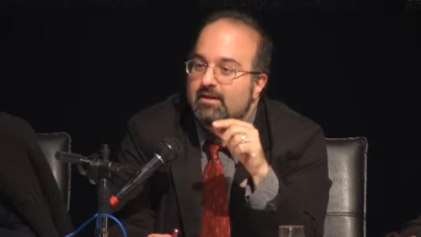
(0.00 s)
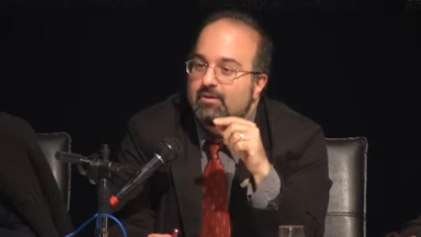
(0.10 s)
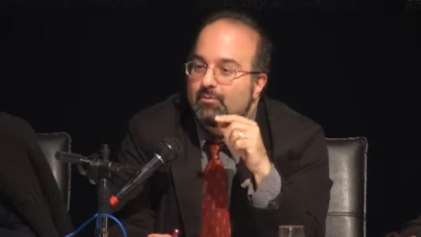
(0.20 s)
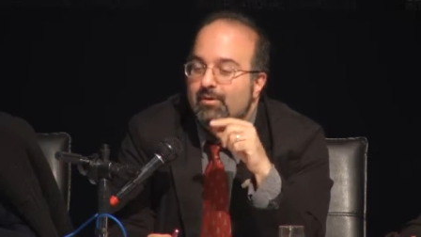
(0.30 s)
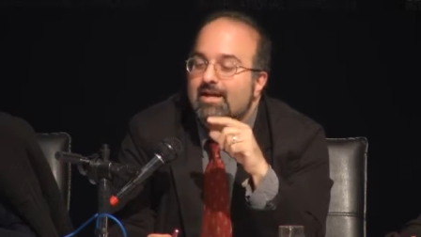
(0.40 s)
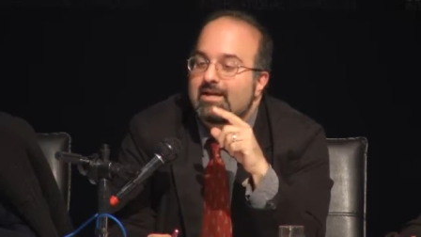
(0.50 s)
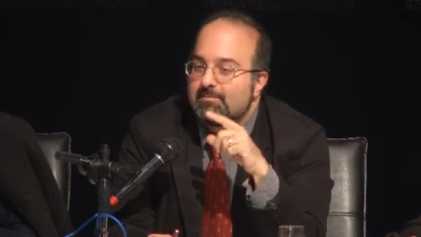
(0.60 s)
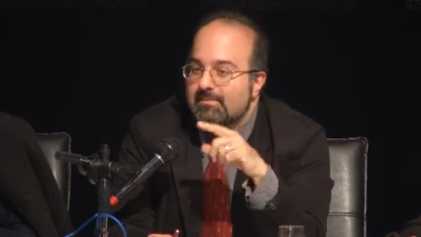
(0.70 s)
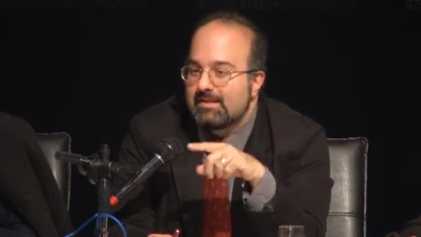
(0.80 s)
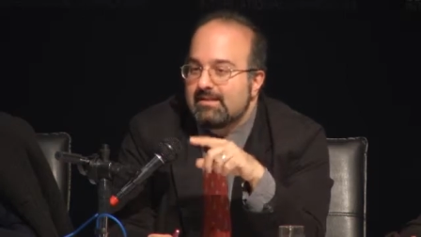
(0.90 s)
what I
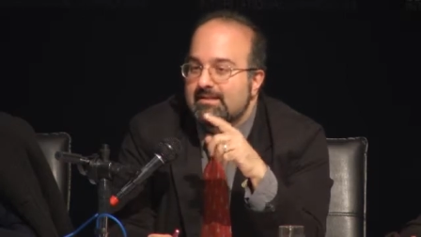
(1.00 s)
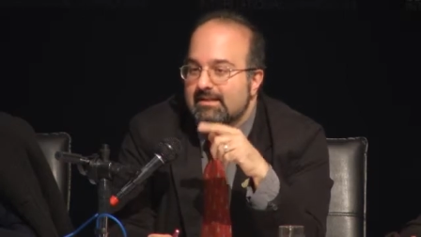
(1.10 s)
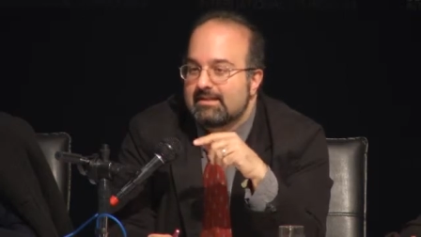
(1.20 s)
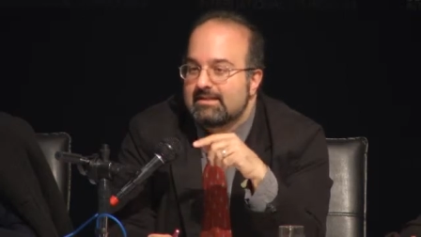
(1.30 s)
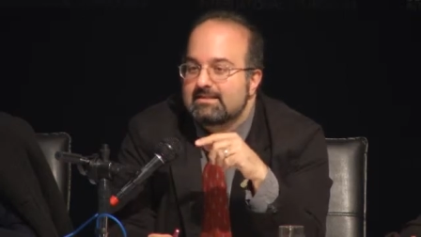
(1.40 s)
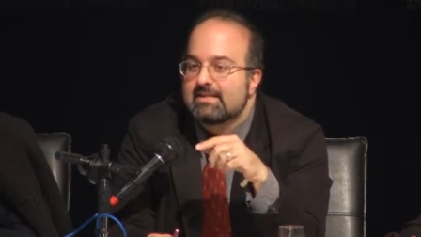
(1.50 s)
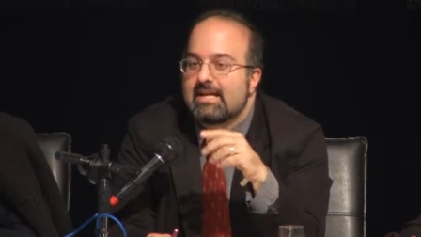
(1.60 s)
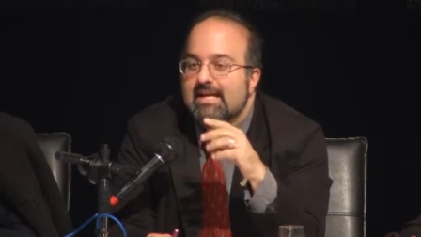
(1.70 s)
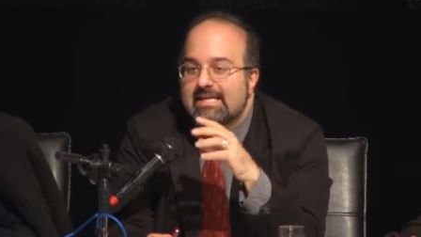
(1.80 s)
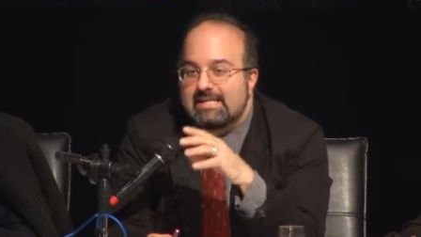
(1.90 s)
mean is
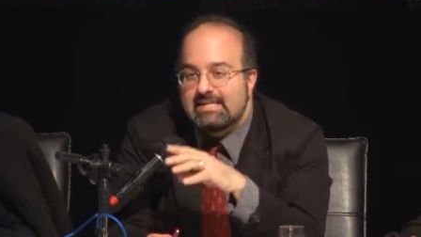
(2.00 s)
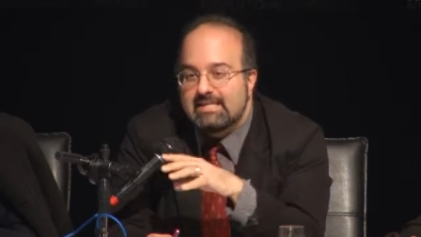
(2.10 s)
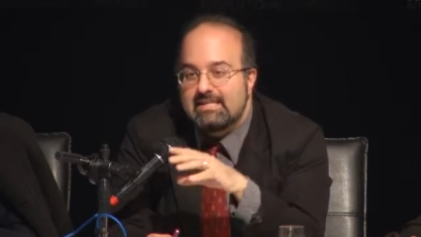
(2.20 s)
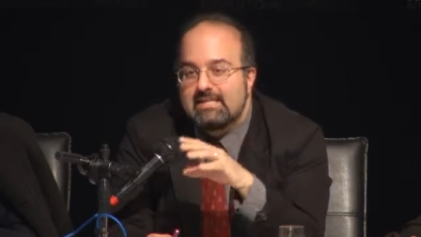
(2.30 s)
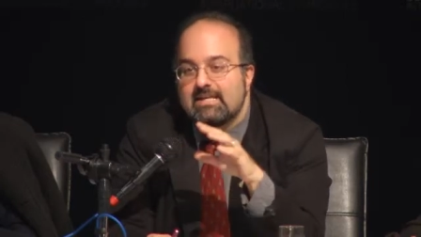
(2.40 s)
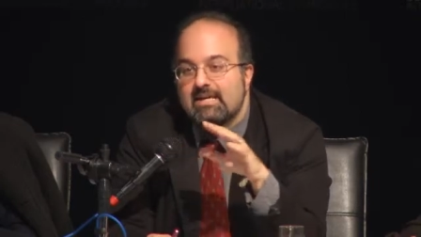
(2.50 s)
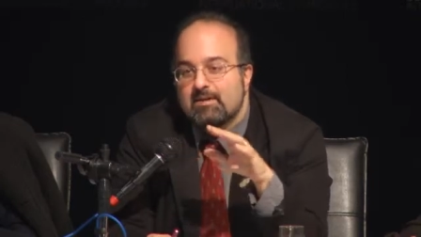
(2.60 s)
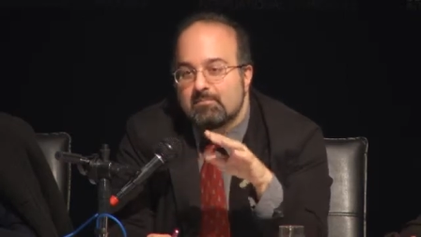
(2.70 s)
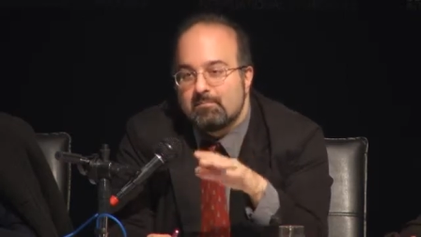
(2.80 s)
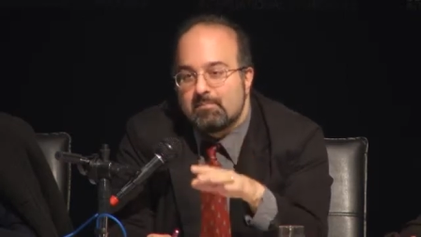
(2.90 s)
he
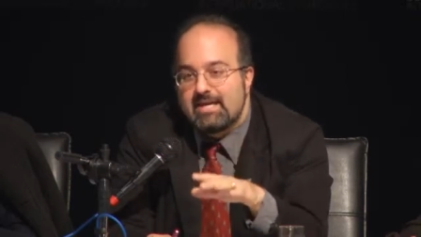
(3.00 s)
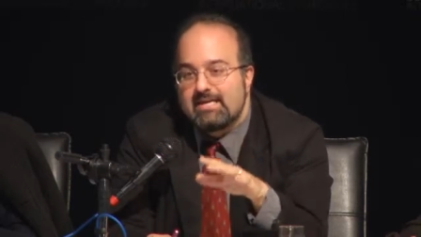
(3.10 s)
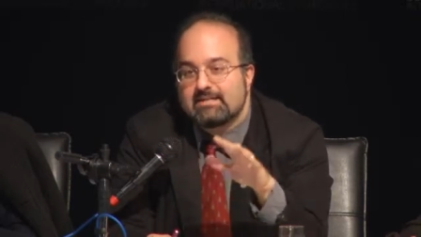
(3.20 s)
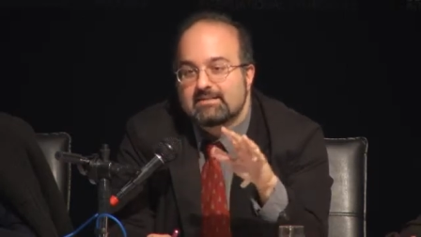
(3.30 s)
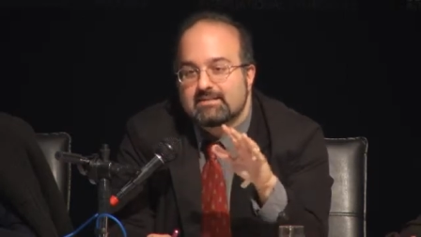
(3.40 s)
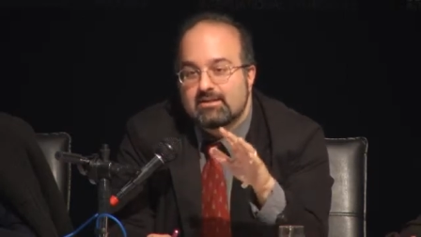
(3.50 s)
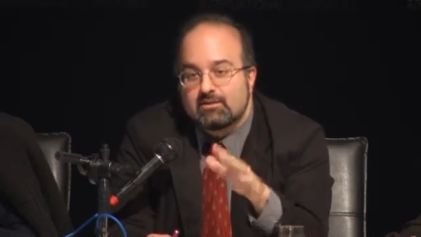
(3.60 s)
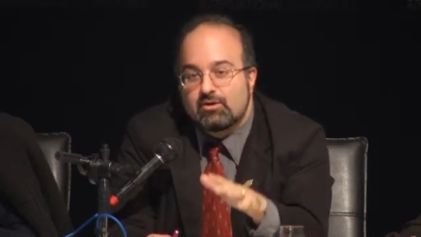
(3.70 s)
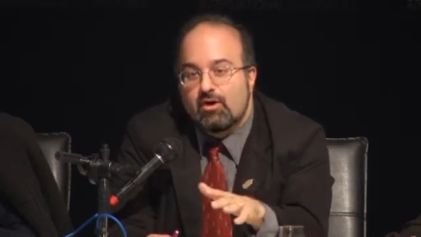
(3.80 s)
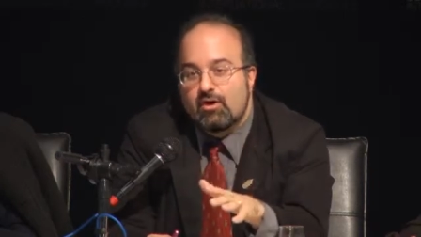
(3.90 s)
makes
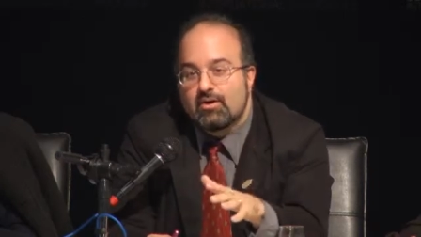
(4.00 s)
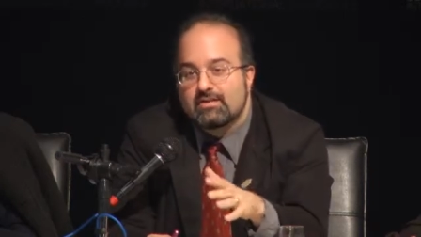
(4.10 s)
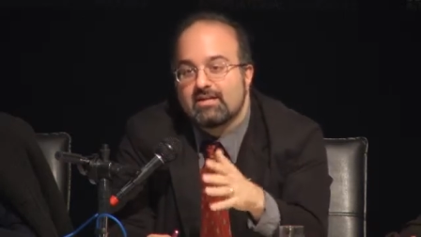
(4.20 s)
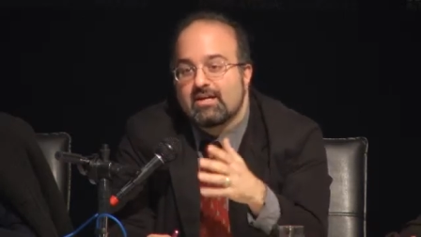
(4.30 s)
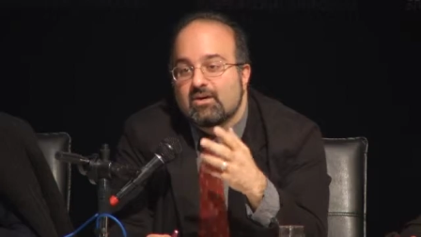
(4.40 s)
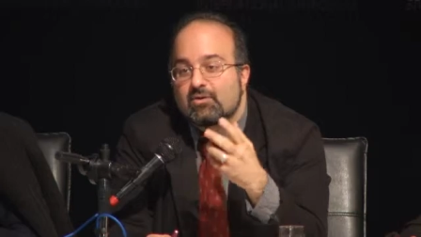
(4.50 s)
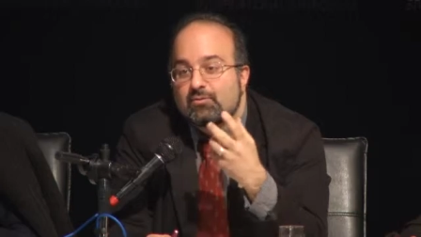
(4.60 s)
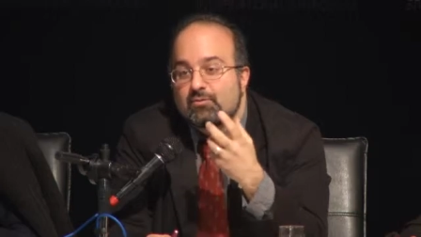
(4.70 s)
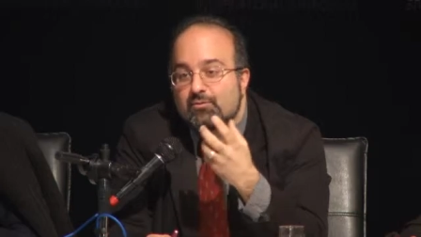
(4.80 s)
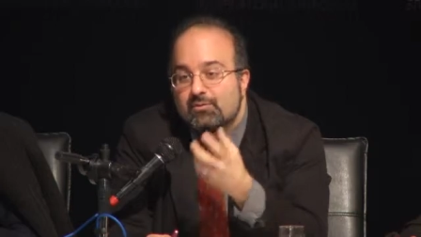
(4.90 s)
God
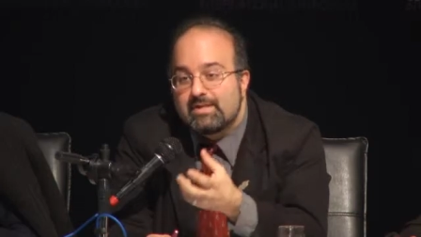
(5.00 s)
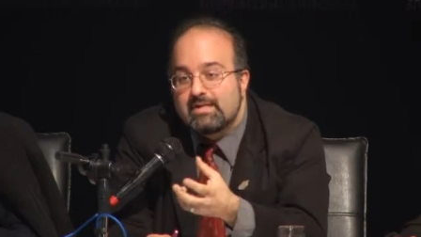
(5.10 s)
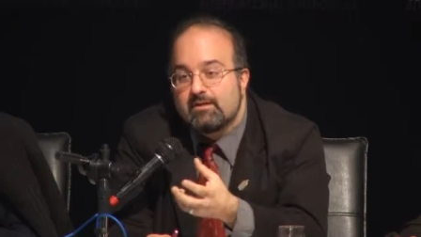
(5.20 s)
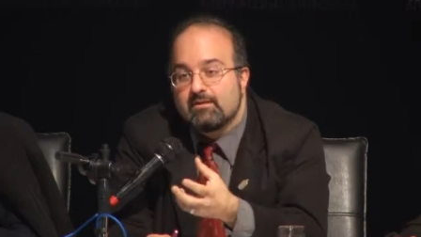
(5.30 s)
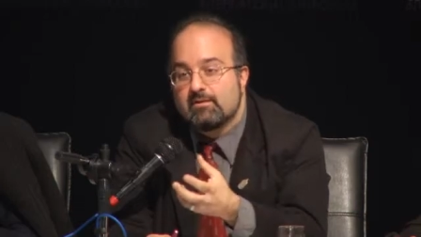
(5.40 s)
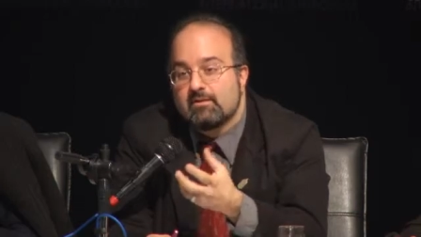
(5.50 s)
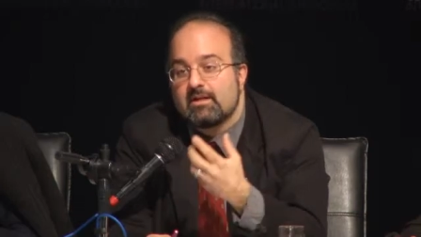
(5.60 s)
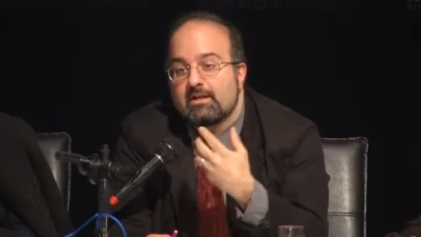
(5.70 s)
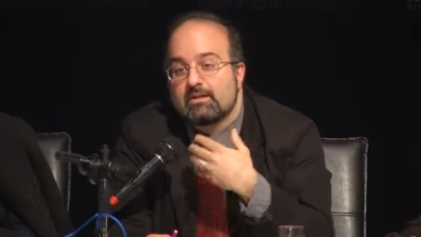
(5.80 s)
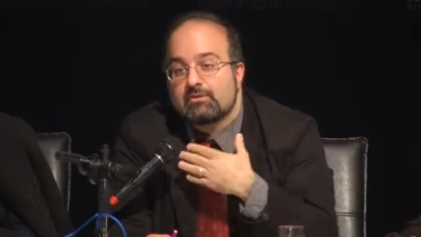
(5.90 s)
real
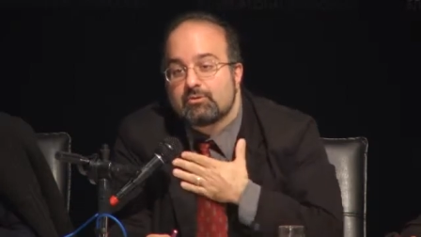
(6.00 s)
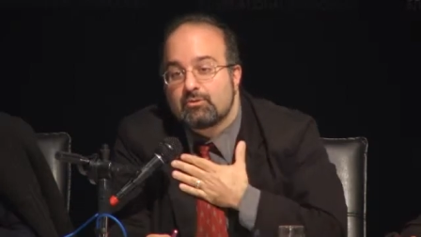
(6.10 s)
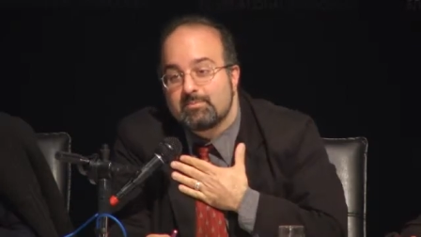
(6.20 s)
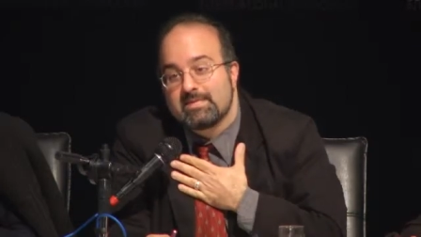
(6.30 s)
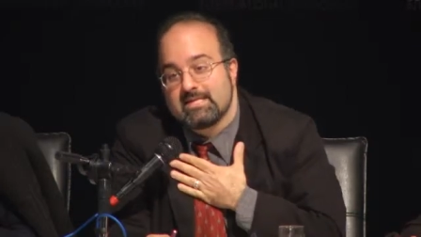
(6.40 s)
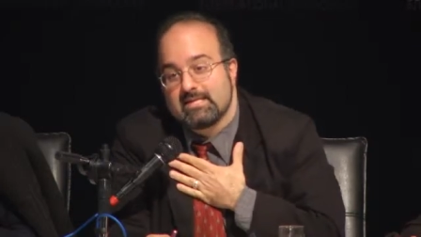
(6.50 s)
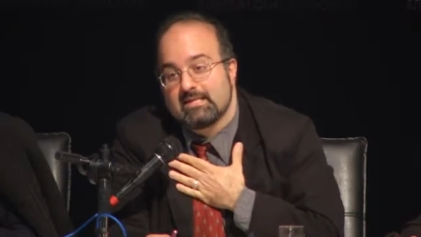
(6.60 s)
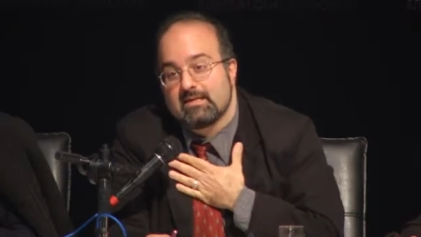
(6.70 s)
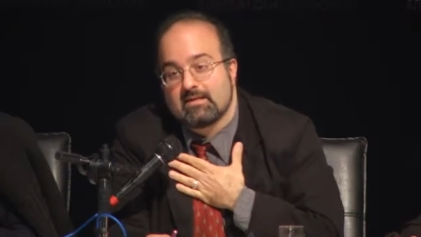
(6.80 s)
to me.